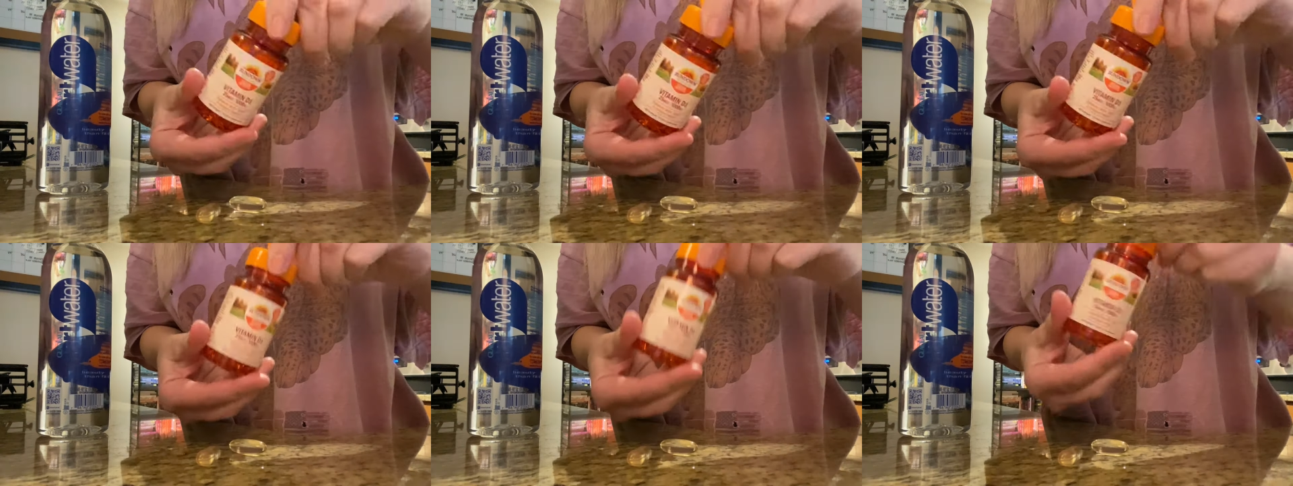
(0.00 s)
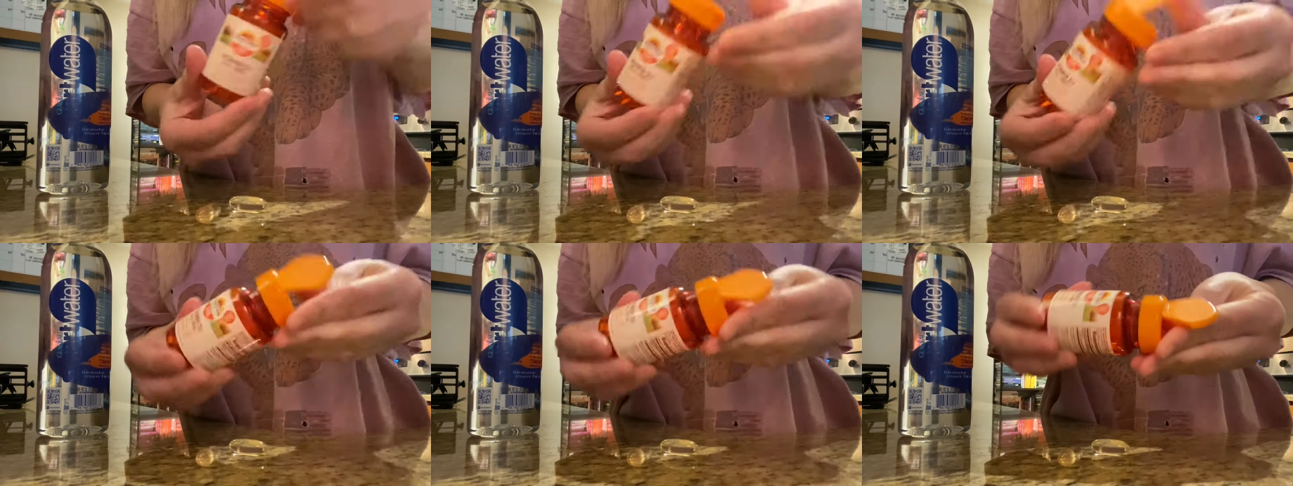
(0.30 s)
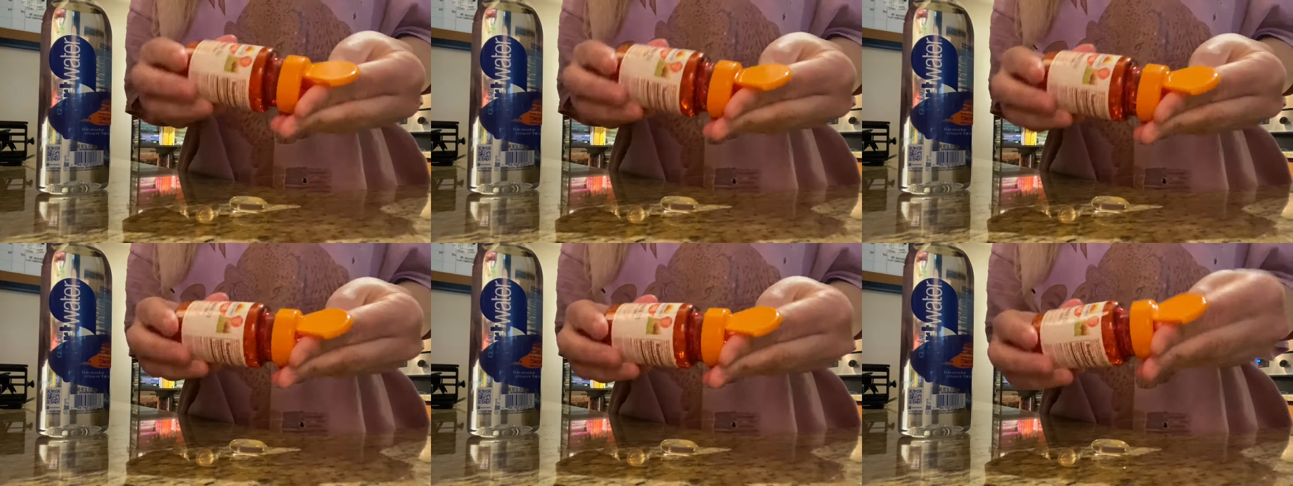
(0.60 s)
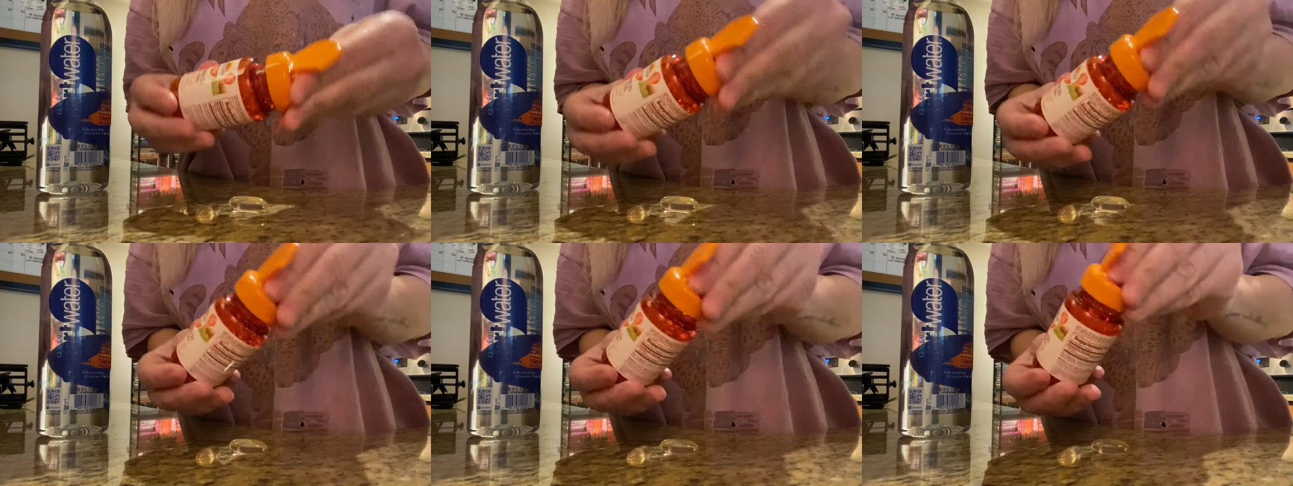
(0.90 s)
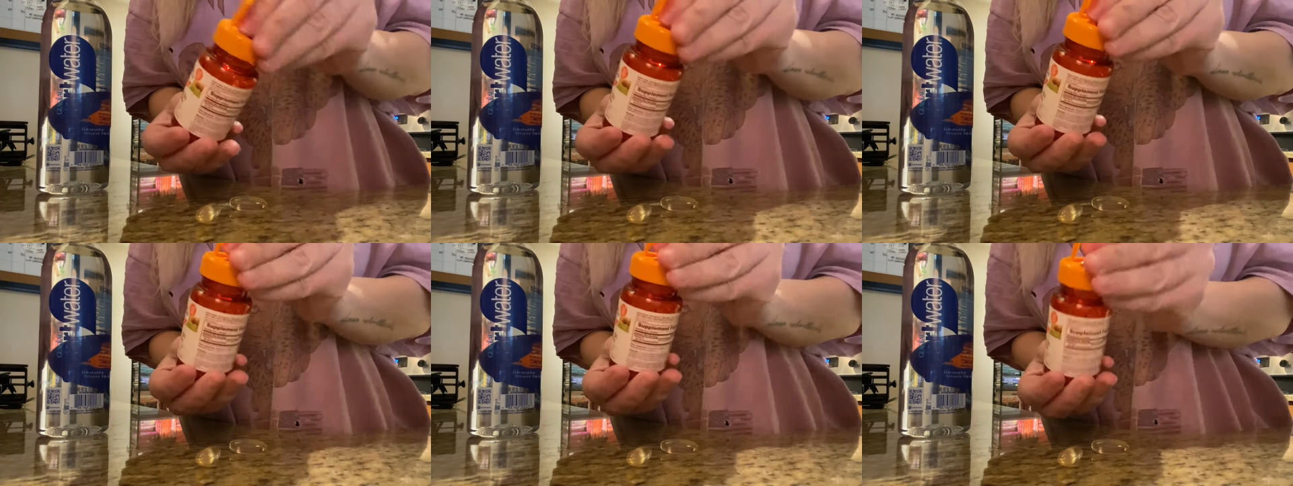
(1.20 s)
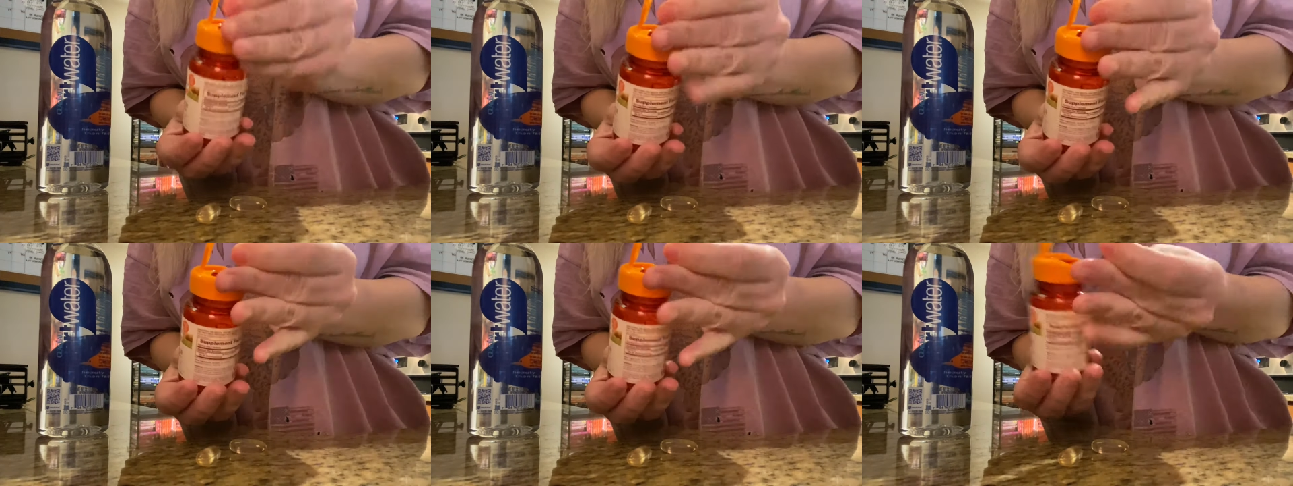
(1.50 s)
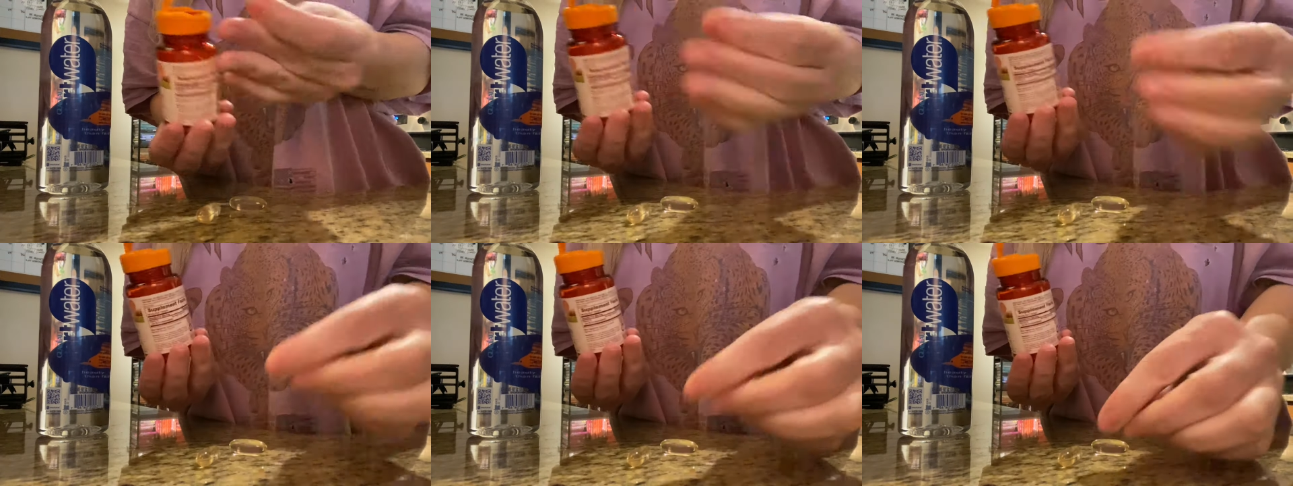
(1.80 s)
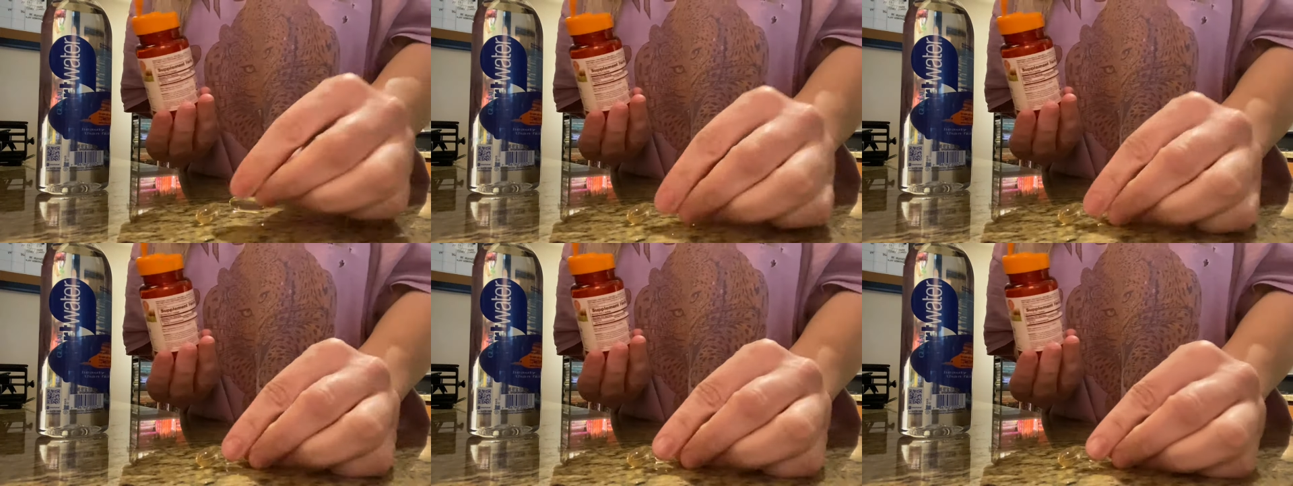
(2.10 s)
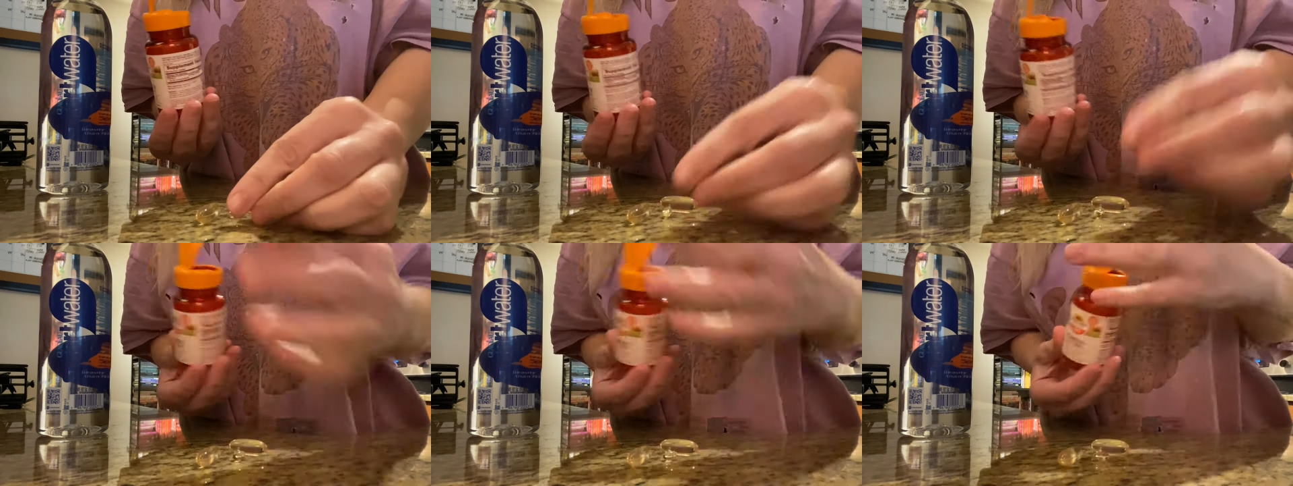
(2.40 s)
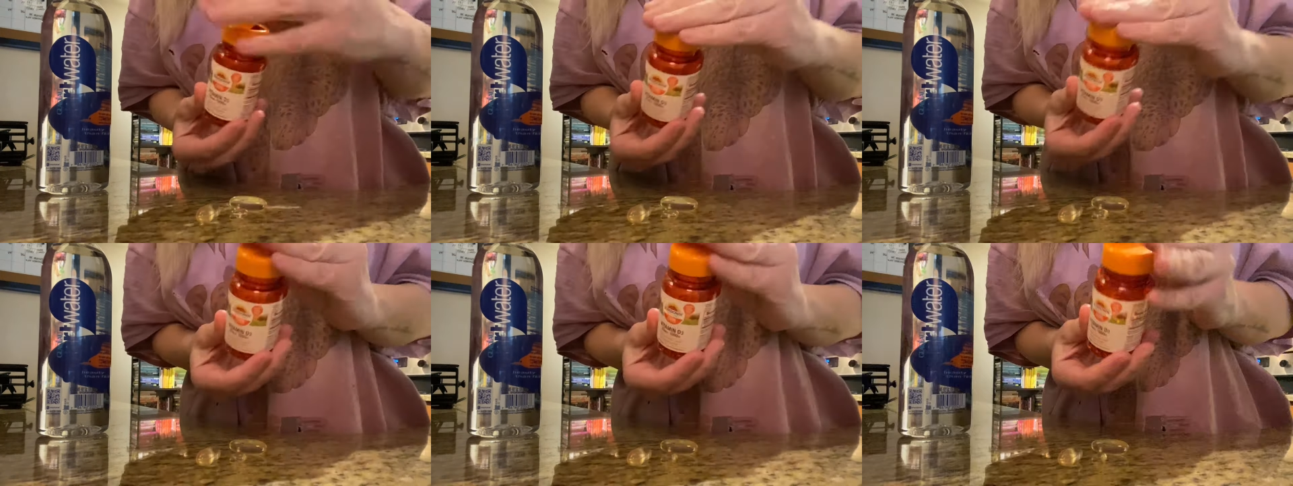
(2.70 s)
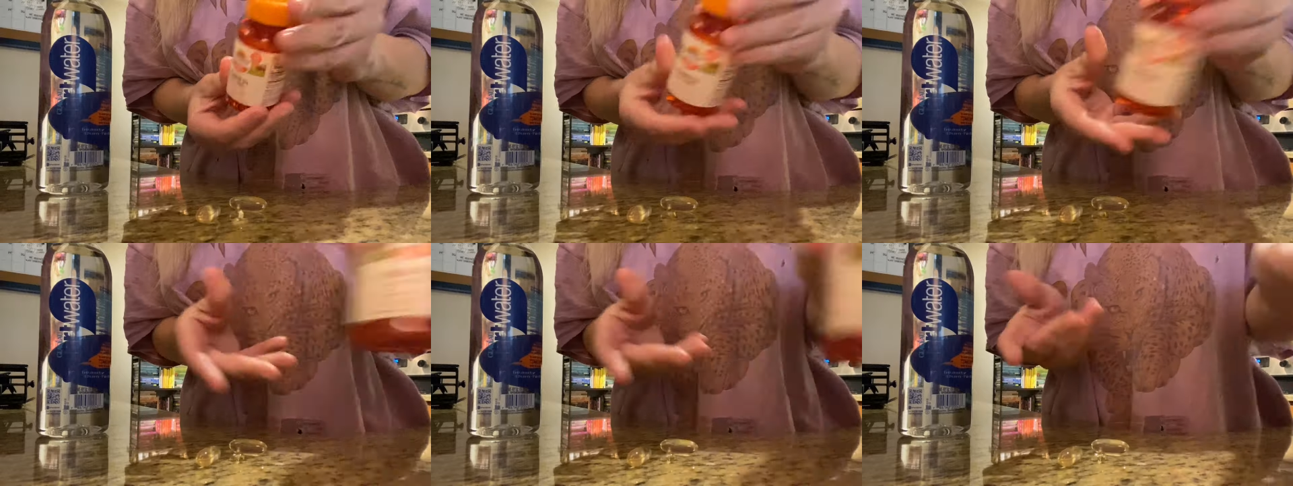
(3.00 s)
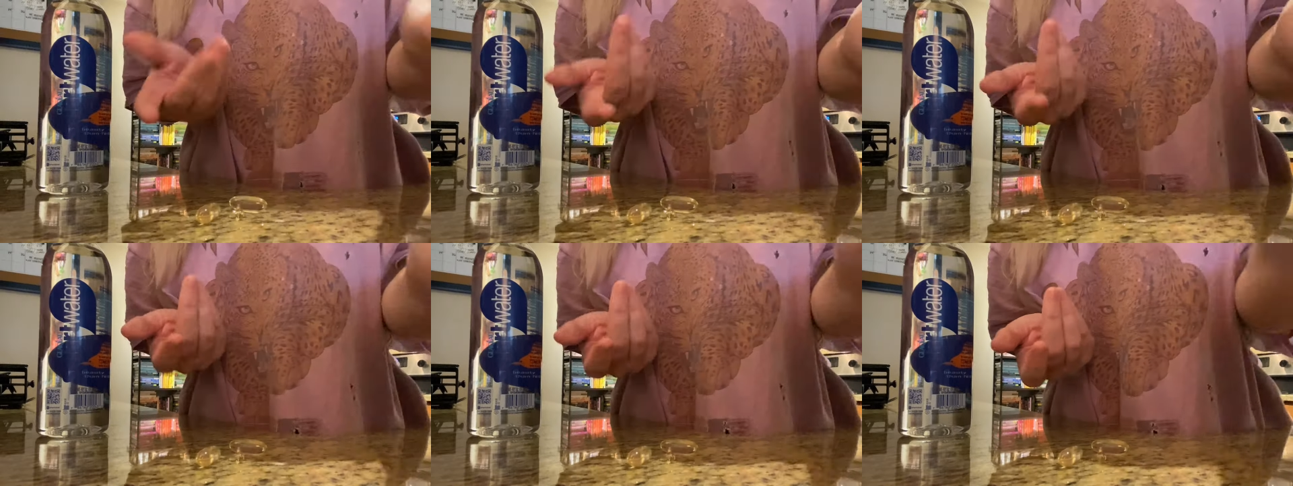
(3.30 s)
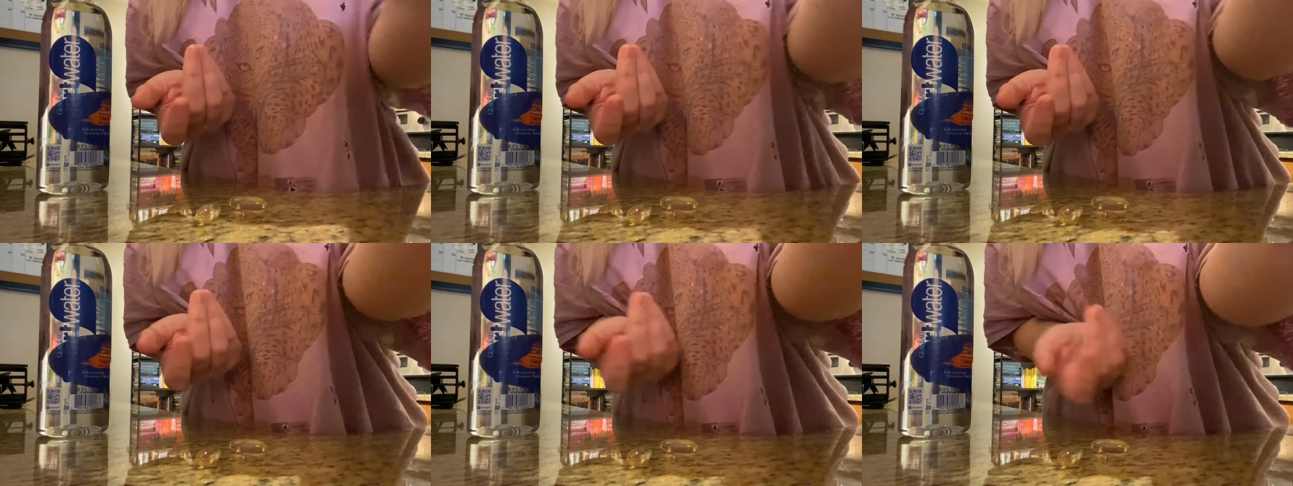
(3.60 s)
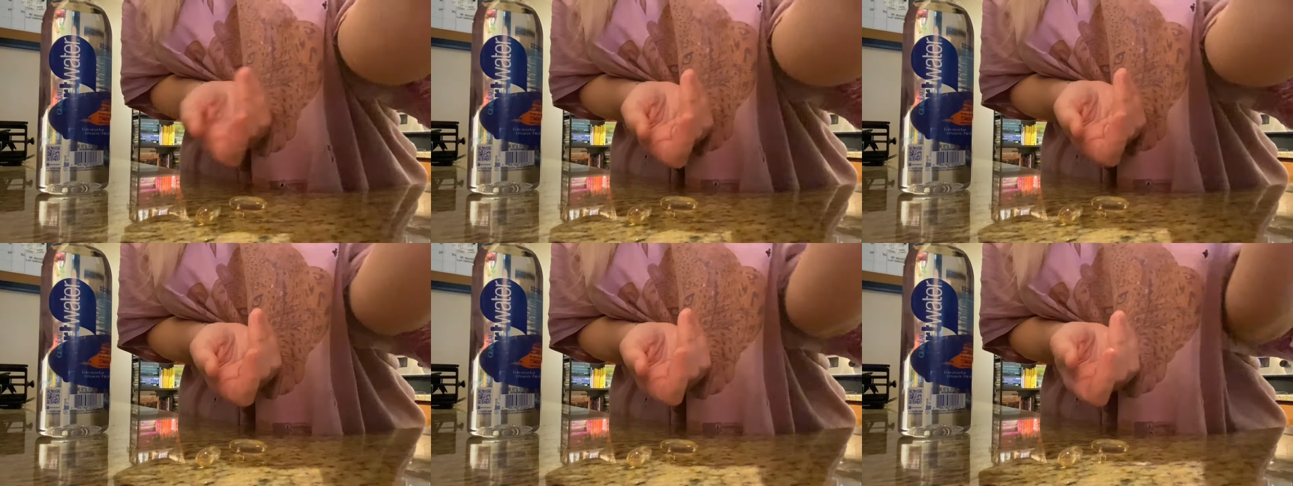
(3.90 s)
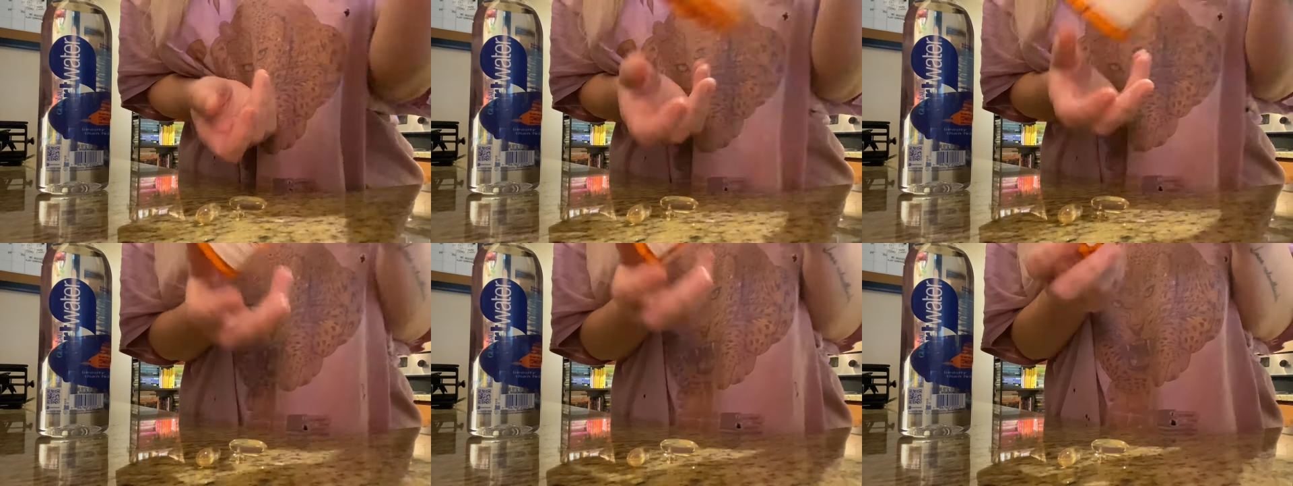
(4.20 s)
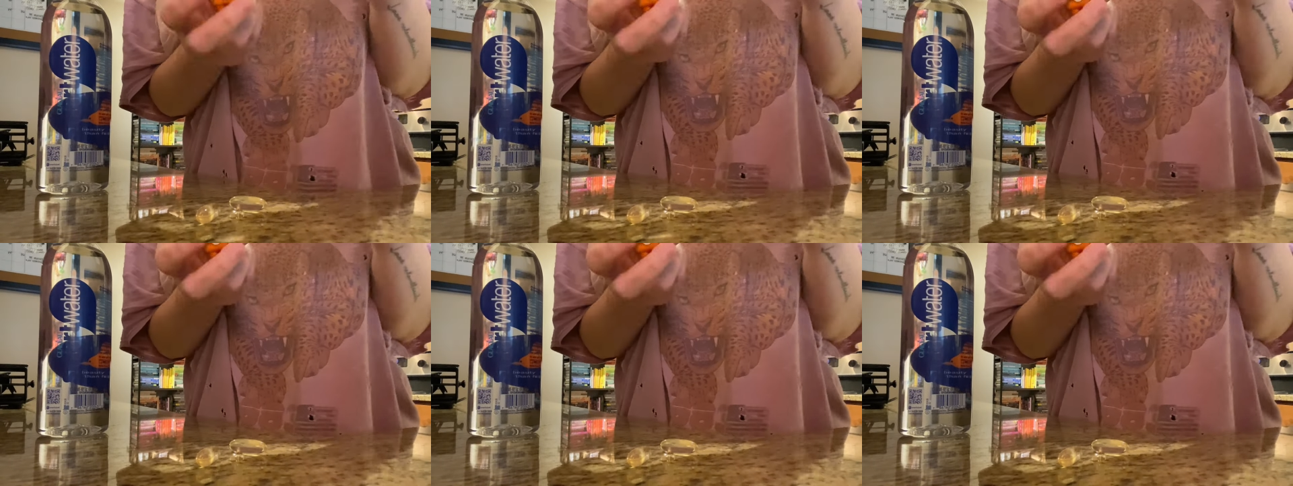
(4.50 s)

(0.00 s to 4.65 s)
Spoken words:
[unreadable: no face in view]